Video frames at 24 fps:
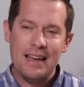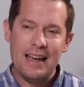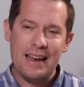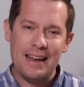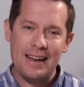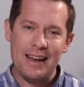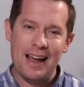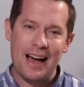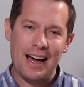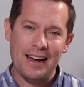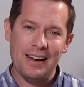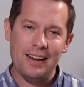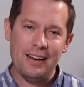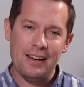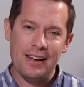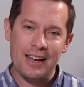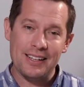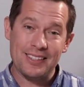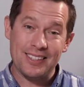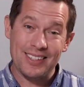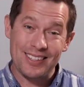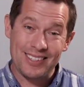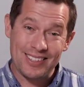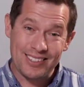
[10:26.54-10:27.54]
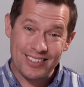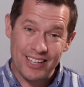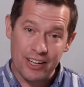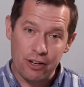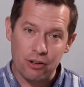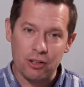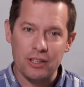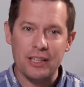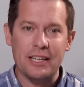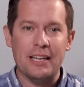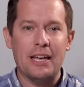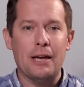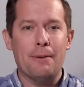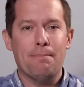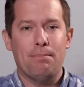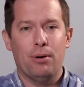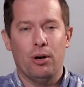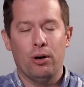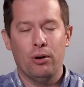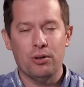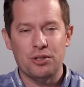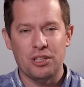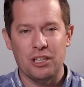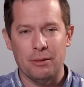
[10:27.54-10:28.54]
and not necessarily
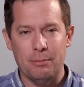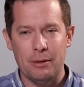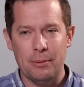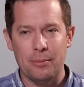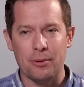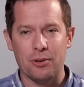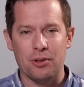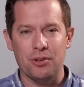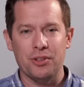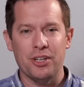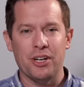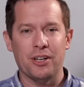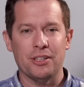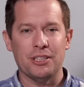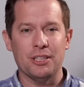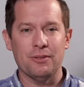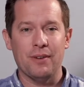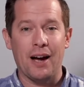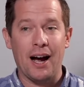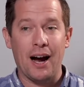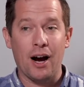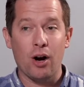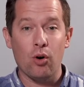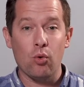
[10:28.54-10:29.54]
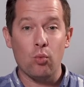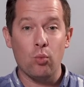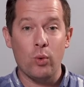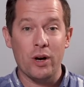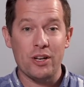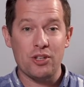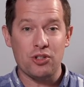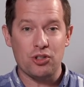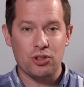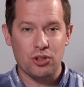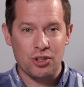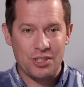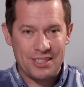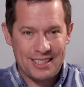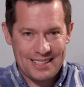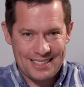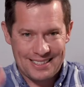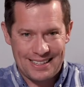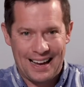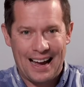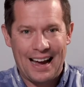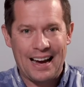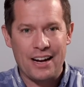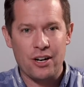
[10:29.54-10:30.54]
impose on the biblical narrative our Western
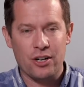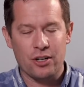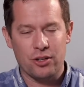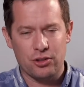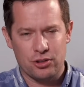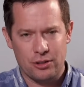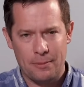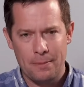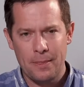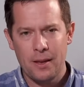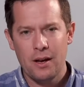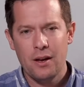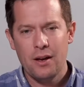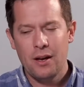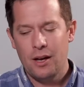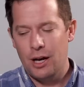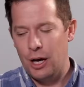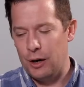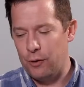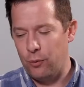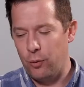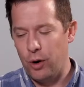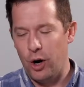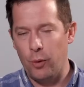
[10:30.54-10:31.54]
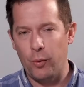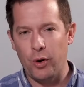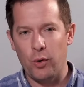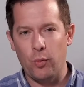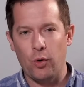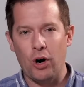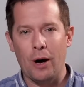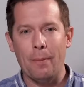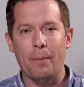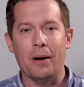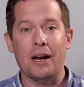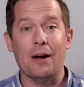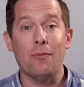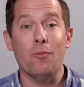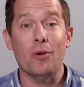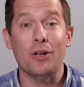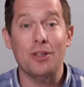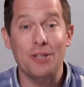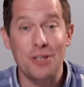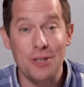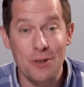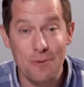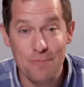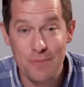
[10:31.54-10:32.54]
desires of what we want. But I'm
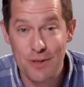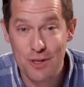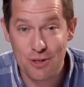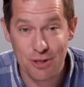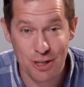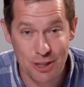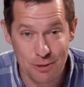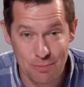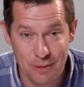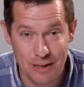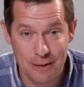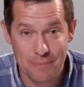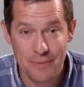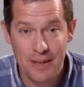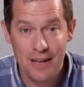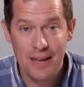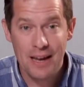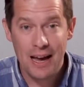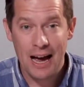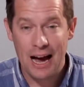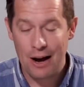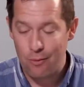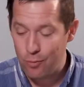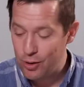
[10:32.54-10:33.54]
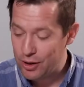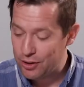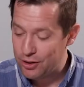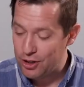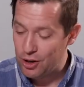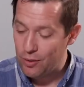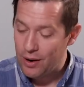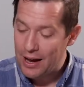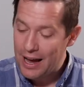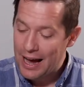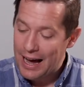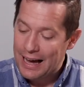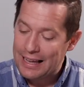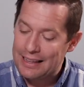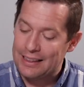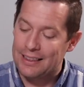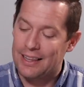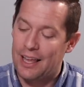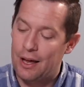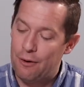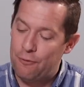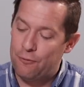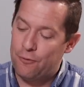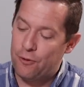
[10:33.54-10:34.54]
with you. Trust me, I'm with you. I
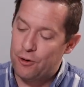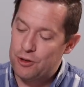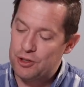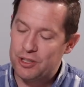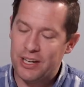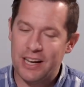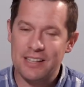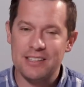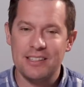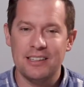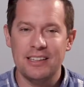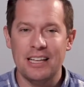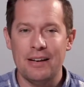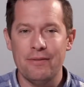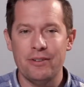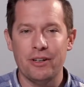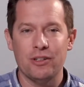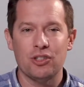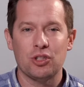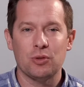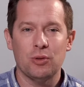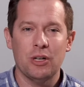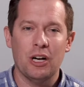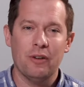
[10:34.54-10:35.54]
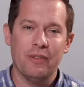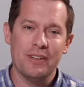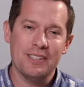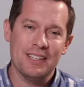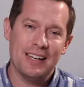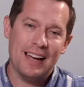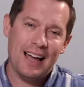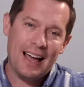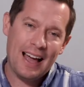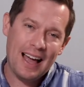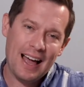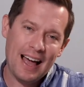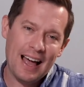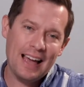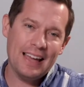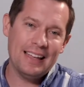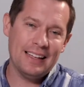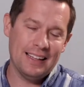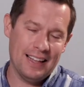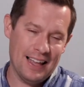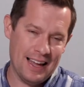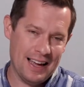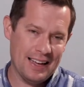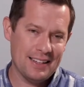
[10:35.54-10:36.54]
love 1 Kings 11 and 12 as it
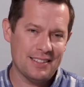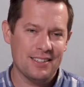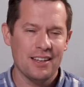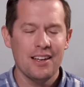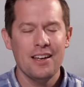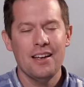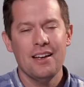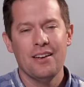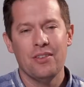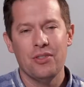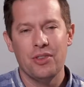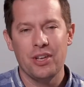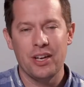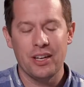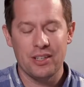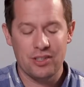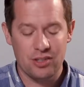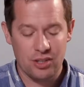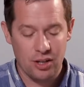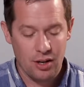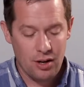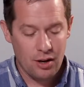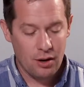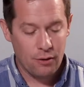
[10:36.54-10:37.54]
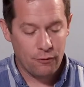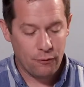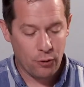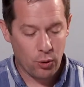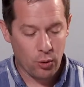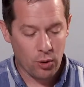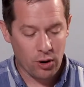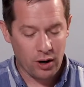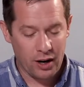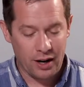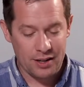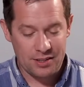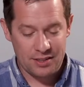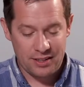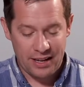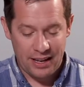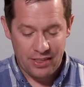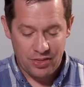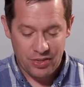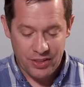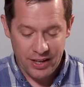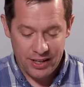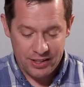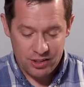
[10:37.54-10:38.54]
highlights this for us.
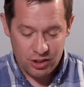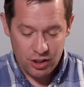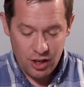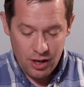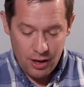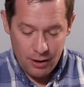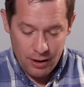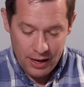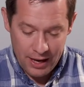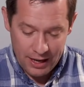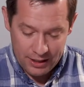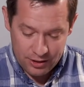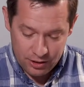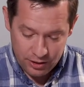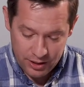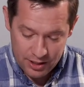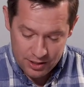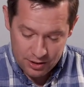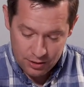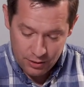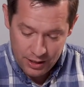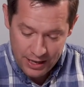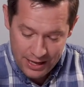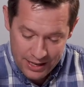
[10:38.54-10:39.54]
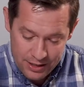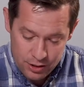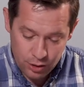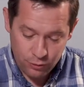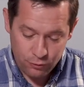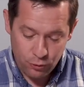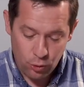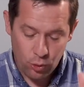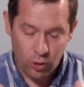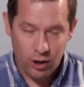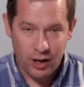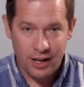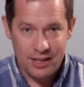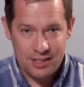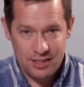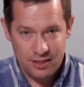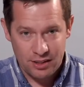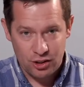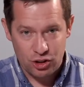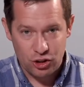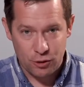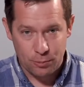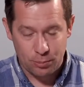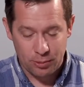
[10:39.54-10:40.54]
And this is for us
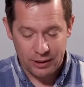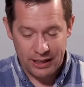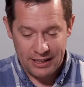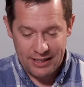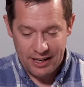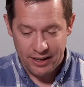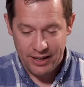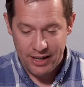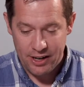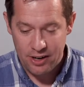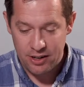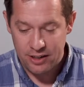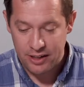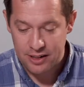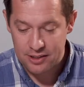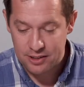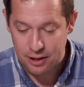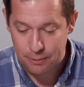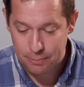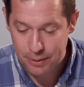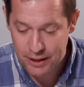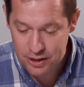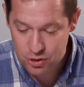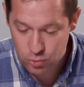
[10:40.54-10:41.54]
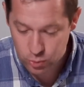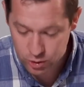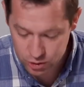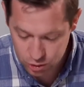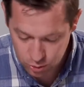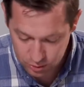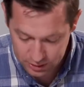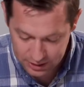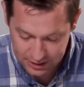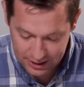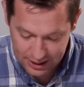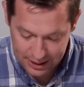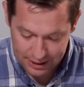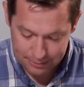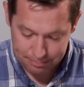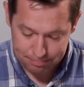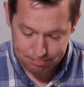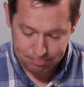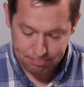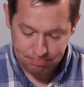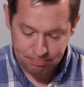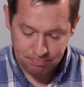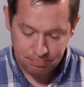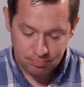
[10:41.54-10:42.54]
the split. Now here it is on page
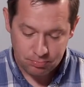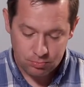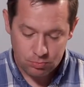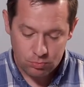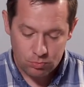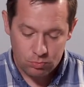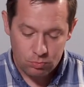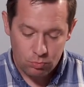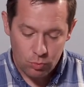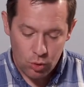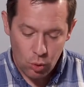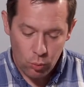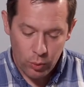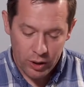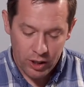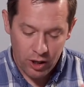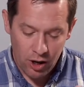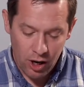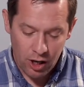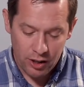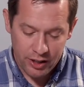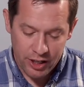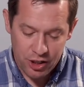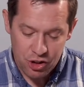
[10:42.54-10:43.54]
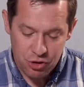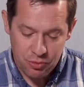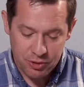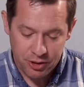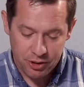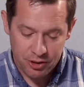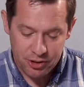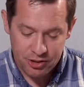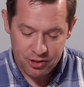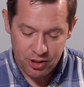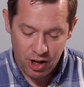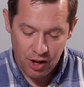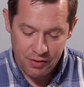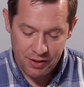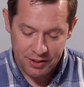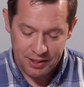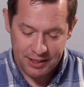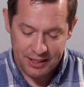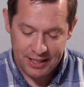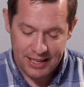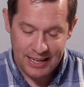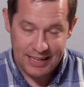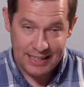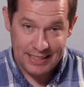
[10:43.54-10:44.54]
129. When all Israel saw that
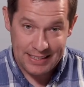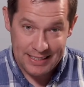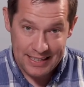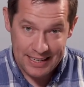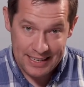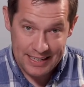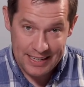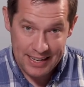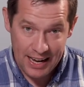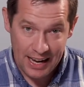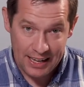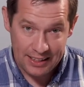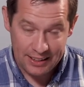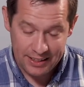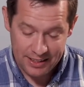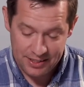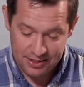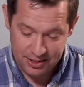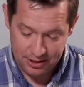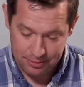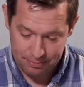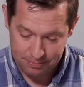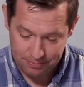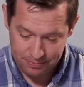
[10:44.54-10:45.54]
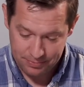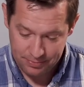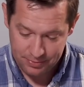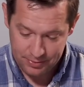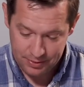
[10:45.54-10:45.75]
the king did not listen,